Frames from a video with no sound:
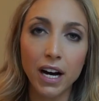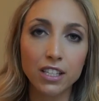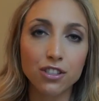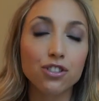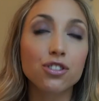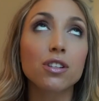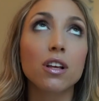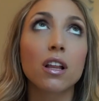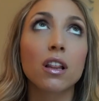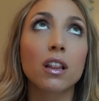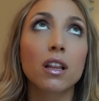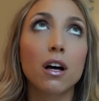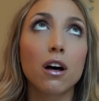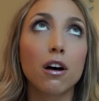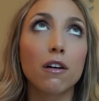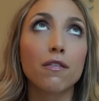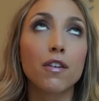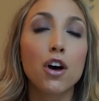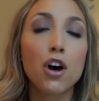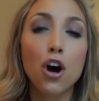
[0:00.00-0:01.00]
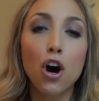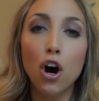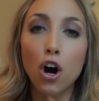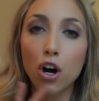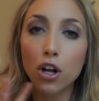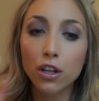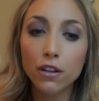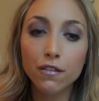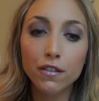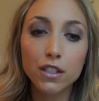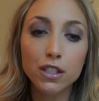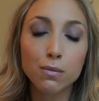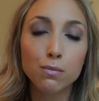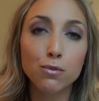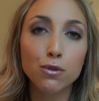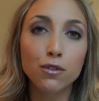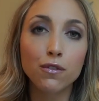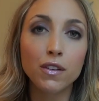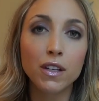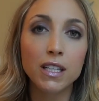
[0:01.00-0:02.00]
I just love all of his
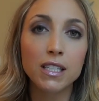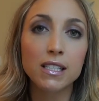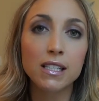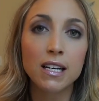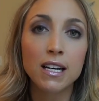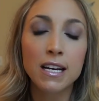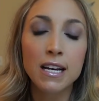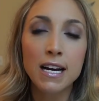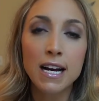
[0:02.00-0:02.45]
movies.